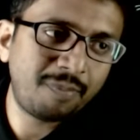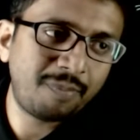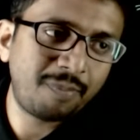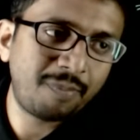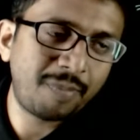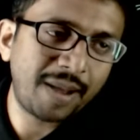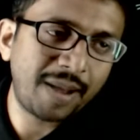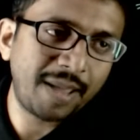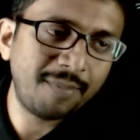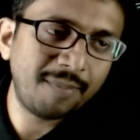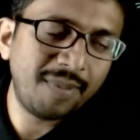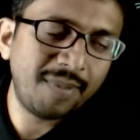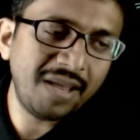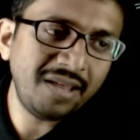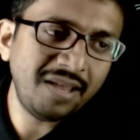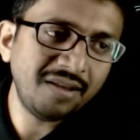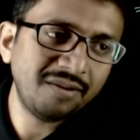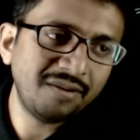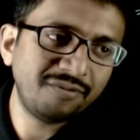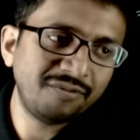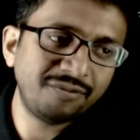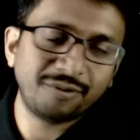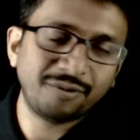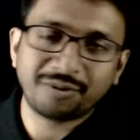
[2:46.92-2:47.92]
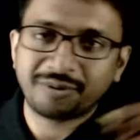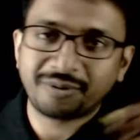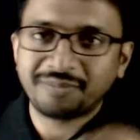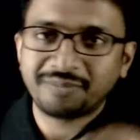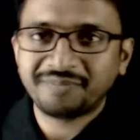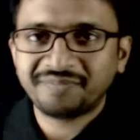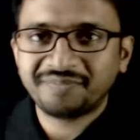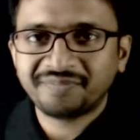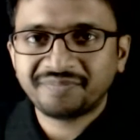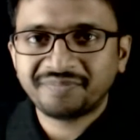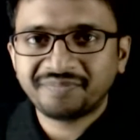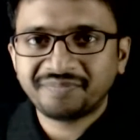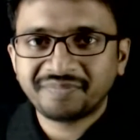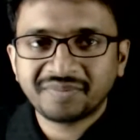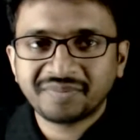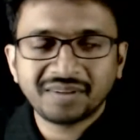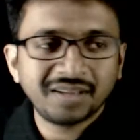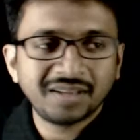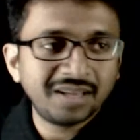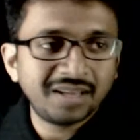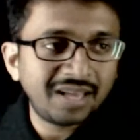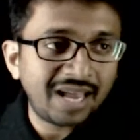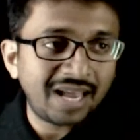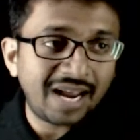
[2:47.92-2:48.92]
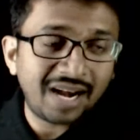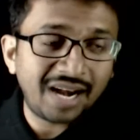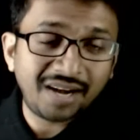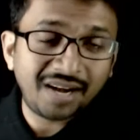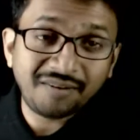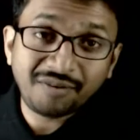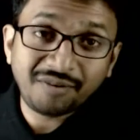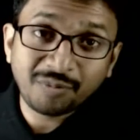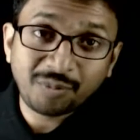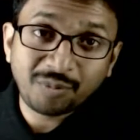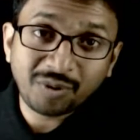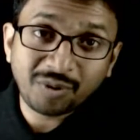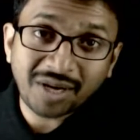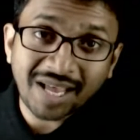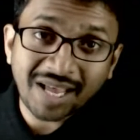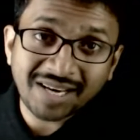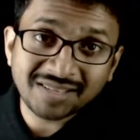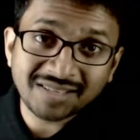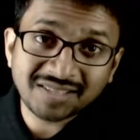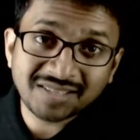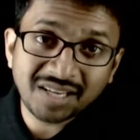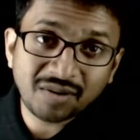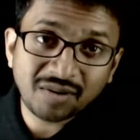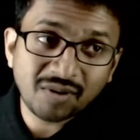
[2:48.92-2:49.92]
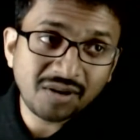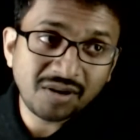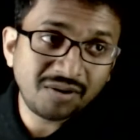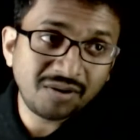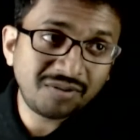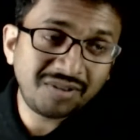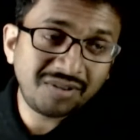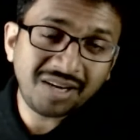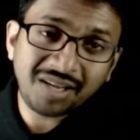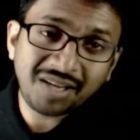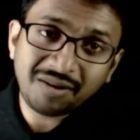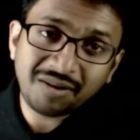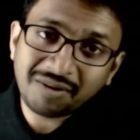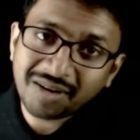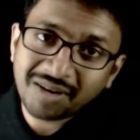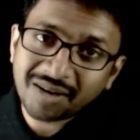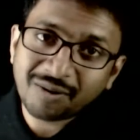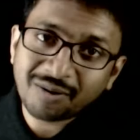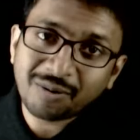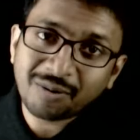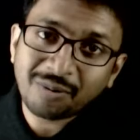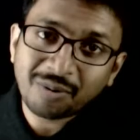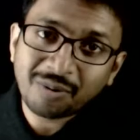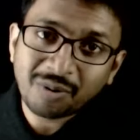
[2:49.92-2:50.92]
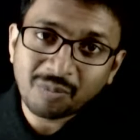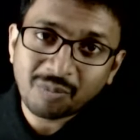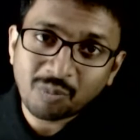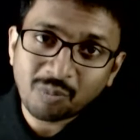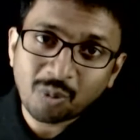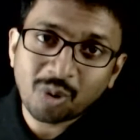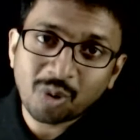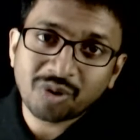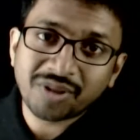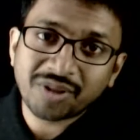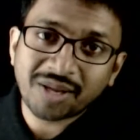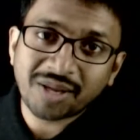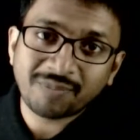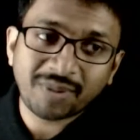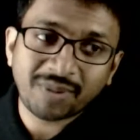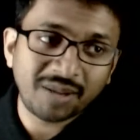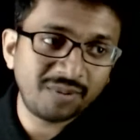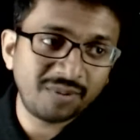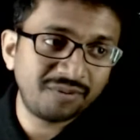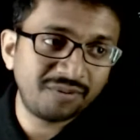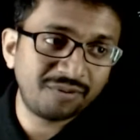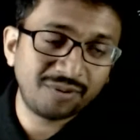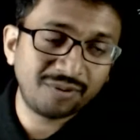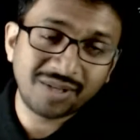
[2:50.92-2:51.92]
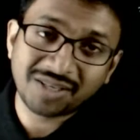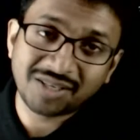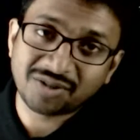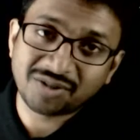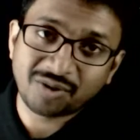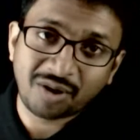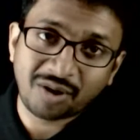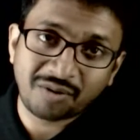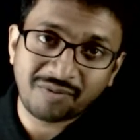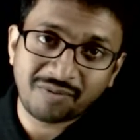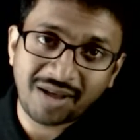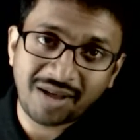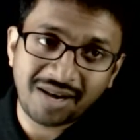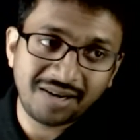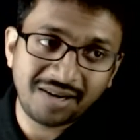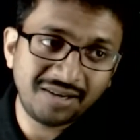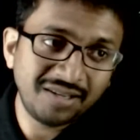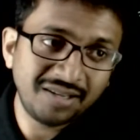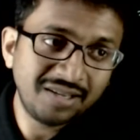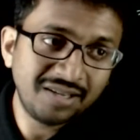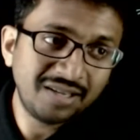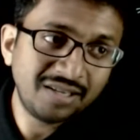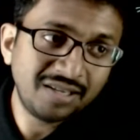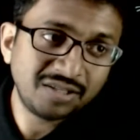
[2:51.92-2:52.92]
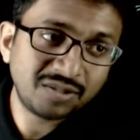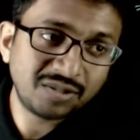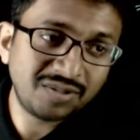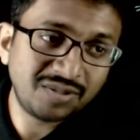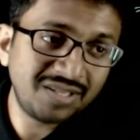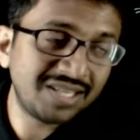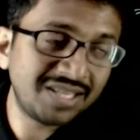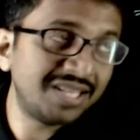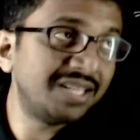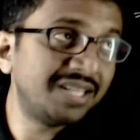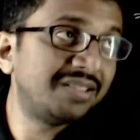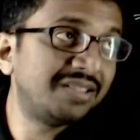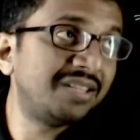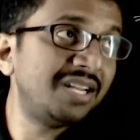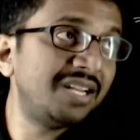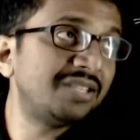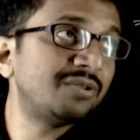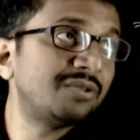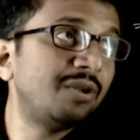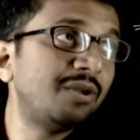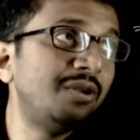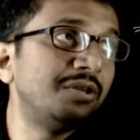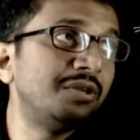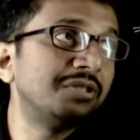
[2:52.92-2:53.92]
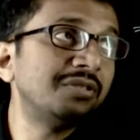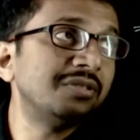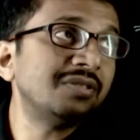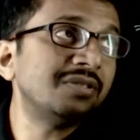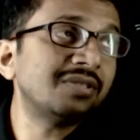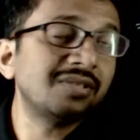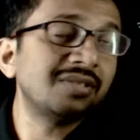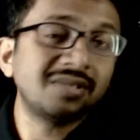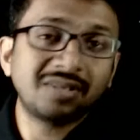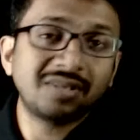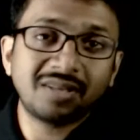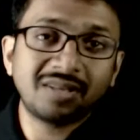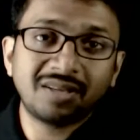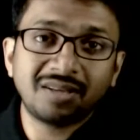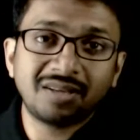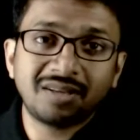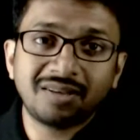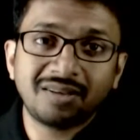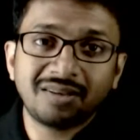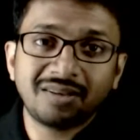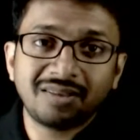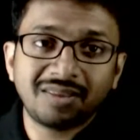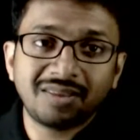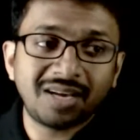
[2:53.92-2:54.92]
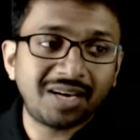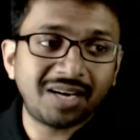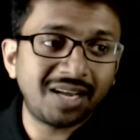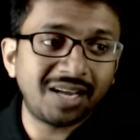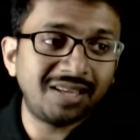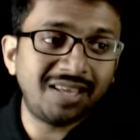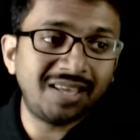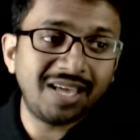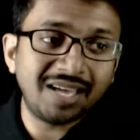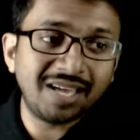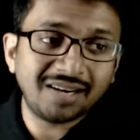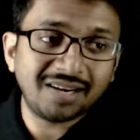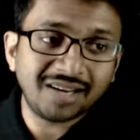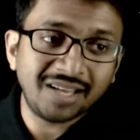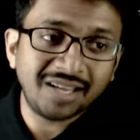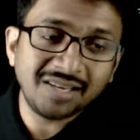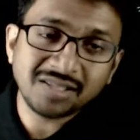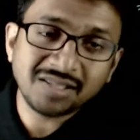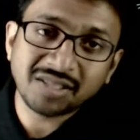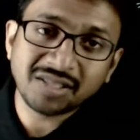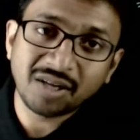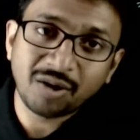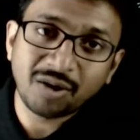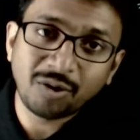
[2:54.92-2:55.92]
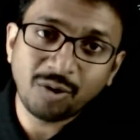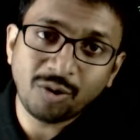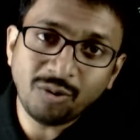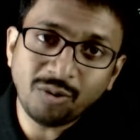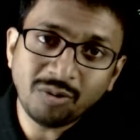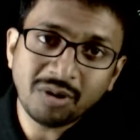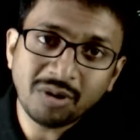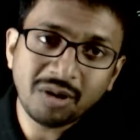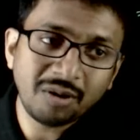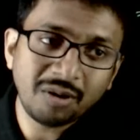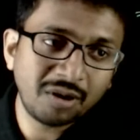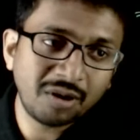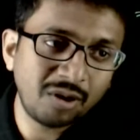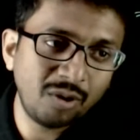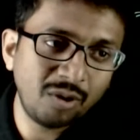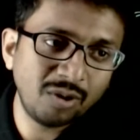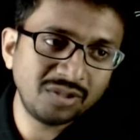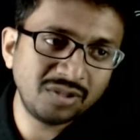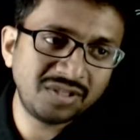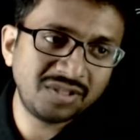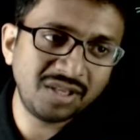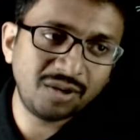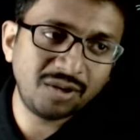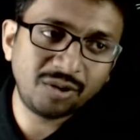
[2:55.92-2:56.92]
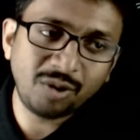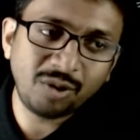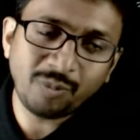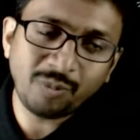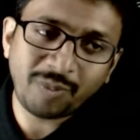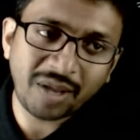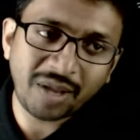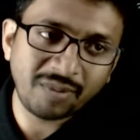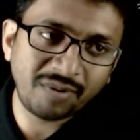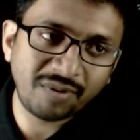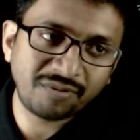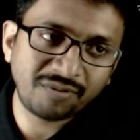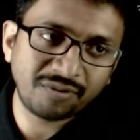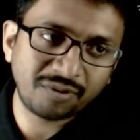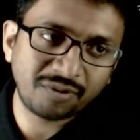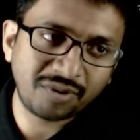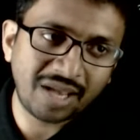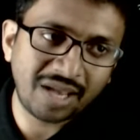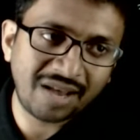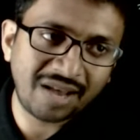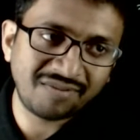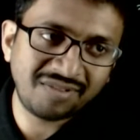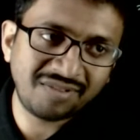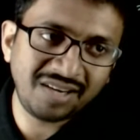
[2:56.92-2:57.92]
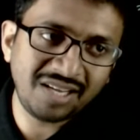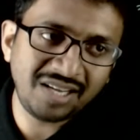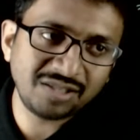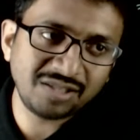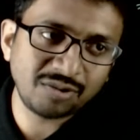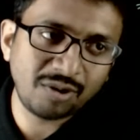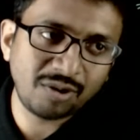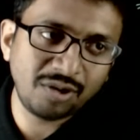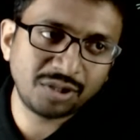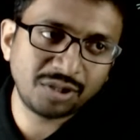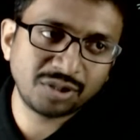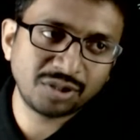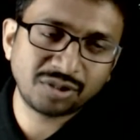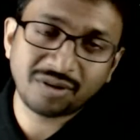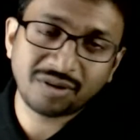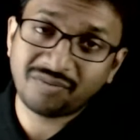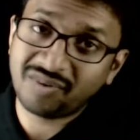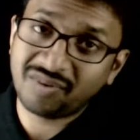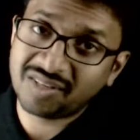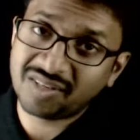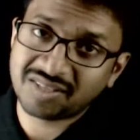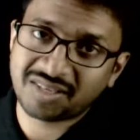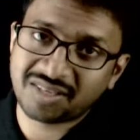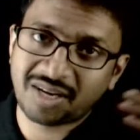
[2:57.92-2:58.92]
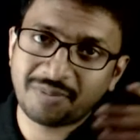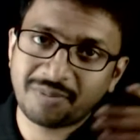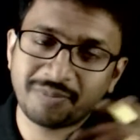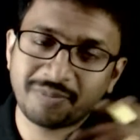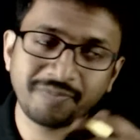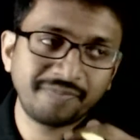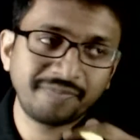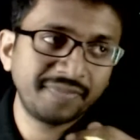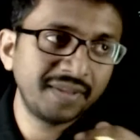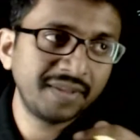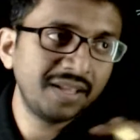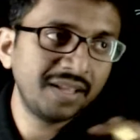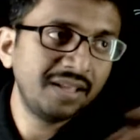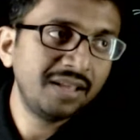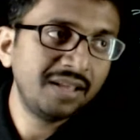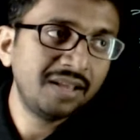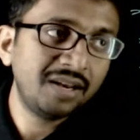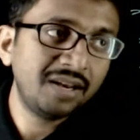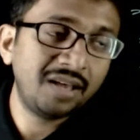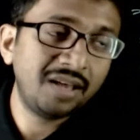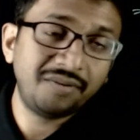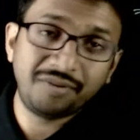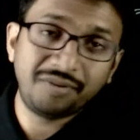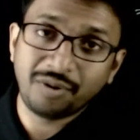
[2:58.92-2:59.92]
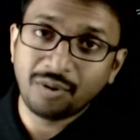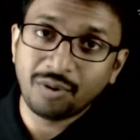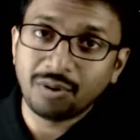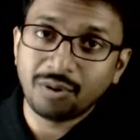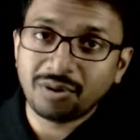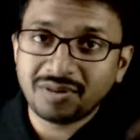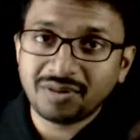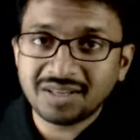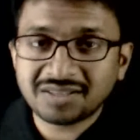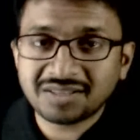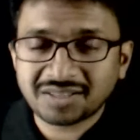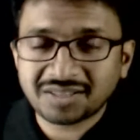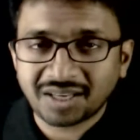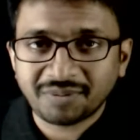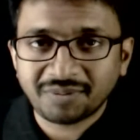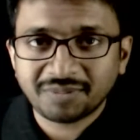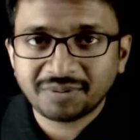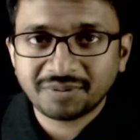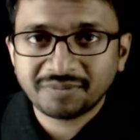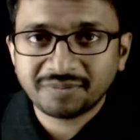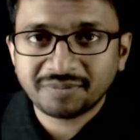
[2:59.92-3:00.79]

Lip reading: pi by 4. And if you put n is equal to 3, you go more than pi by 4. That's not valid. So these are the three solutions that are there in 0 to close 0 to pi by 4. You have three solutions of this type. Now if you go to this type,